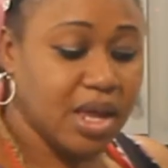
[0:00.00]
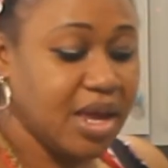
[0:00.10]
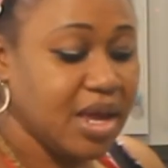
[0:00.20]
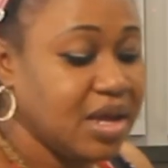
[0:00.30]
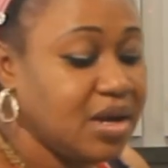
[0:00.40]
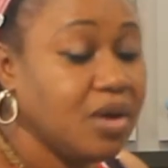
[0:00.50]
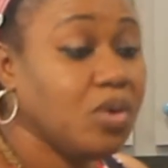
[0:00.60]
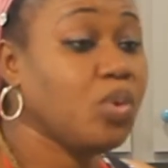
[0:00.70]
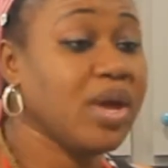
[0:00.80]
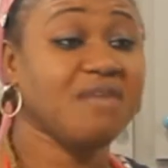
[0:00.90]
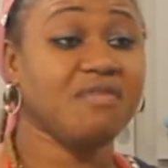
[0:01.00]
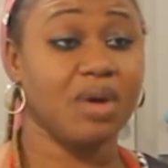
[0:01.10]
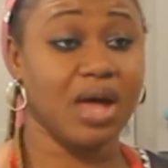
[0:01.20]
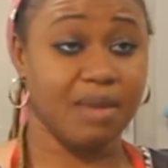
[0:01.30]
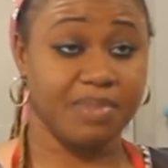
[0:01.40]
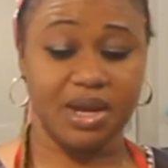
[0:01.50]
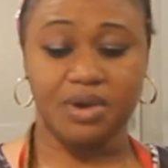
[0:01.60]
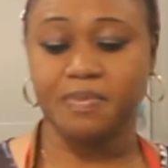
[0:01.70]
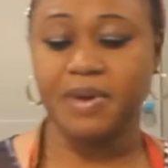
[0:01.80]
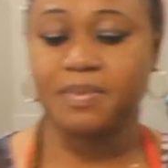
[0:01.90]
And we have our
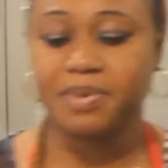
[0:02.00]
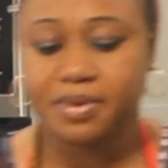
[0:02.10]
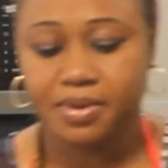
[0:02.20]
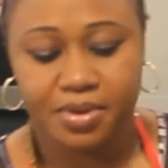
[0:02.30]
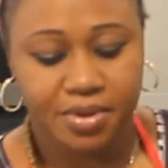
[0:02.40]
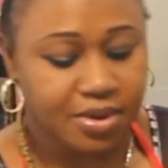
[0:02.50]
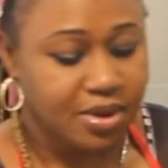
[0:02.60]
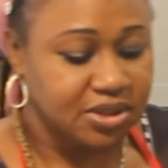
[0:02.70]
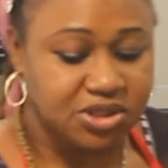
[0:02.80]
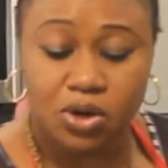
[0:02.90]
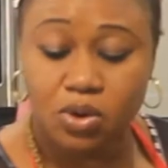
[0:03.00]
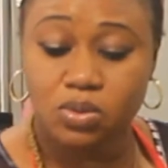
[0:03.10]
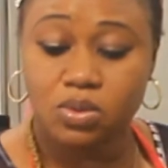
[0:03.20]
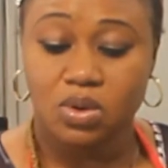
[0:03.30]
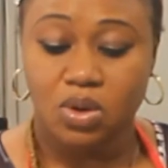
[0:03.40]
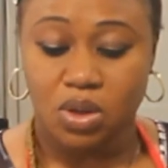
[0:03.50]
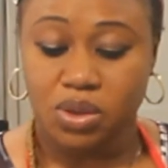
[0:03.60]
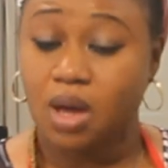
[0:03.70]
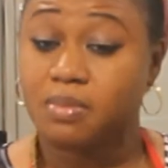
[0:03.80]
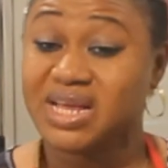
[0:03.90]
habanero pepper. So
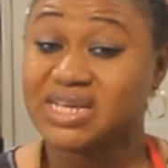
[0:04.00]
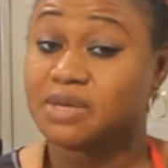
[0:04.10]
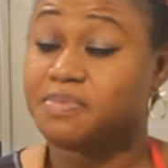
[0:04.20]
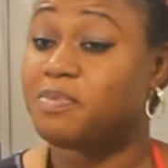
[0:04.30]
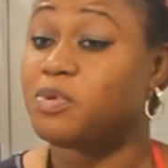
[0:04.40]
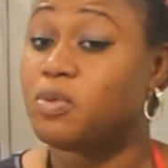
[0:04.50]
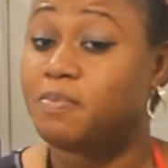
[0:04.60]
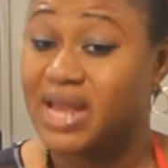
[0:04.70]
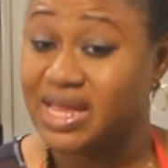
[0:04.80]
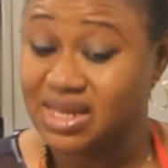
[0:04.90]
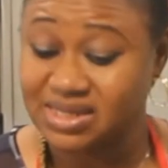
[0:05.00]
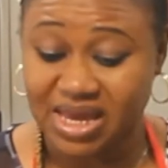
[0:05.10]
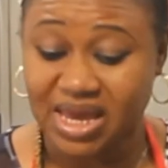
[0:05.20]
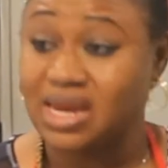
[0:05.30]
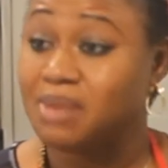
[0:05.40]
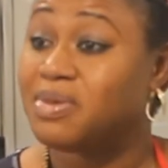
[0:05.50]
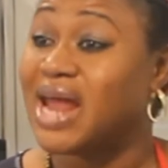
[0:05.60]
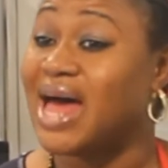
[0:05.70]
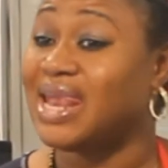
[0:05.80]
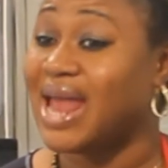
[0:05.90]
normally some people will blend this in, but
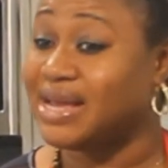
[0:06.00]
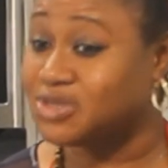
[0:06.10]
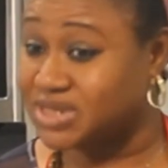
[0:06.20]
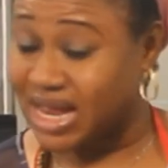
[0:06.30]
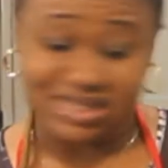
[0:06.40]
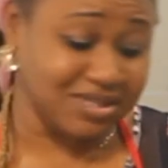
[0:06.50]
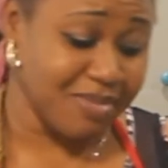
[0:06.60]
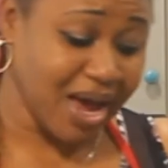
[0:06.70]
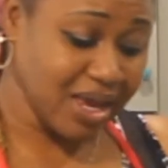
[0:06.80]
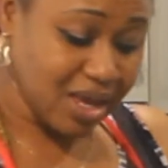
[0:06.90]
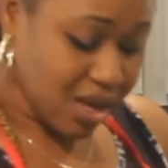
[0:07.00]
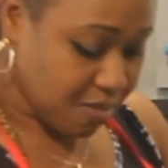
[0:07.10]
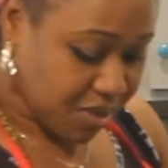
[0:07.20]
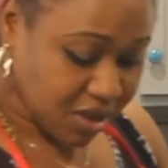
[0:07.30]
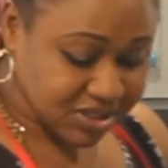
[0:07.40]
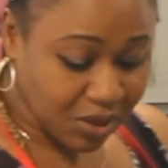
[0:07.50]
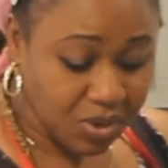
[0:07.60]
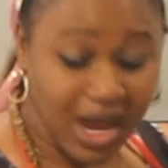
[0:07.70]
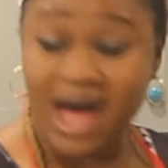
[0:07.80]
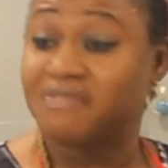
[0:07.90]
I like to dice mine because I
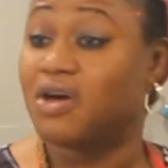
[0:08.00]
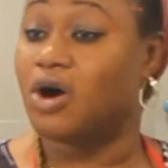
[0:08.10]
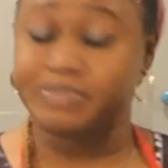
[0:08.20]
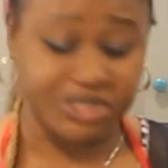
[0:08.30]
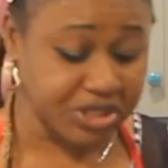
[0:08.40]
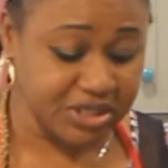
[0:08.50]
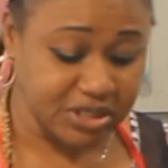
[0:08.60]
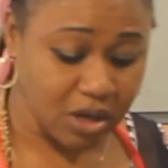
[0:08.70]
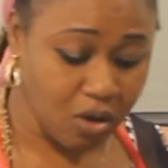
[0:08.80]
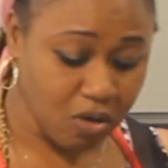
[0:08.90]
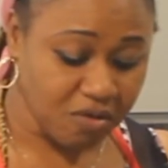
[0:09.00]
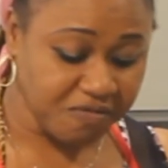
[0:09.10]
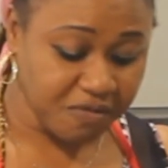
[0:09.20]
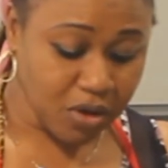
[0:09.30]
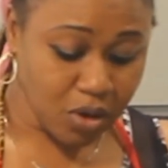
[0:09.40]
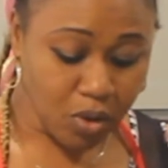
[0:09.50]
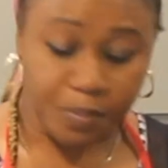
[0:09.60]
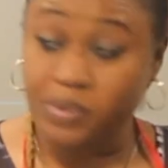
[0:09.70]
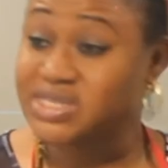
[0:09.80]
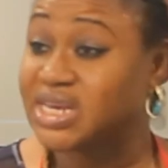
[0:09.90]
want to have the options of
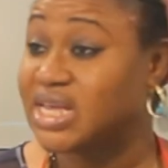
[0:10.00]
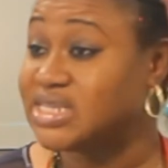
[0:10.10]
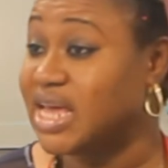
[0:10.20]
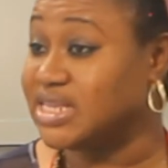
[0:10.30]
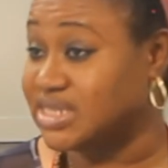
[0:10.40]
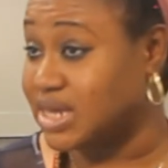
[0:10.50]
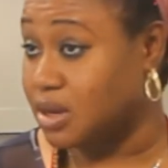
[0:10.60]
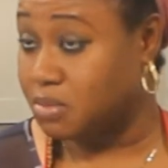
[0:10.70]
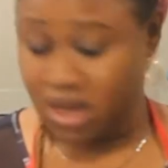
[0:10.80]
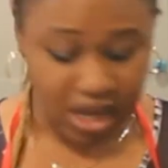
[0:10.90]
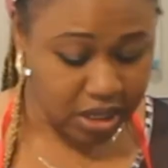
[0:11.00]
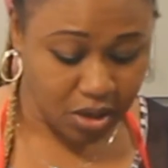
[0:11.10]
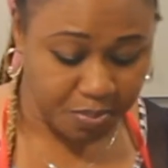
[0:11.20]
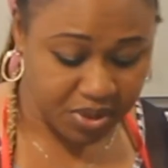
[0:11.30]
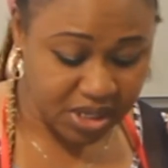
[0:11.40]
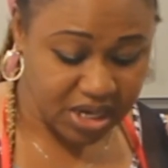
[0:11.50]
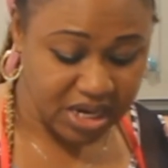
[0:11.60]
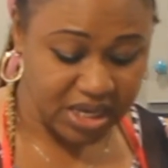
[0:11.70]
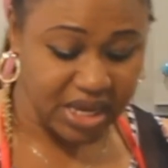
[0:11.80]
putting it in some and not putting it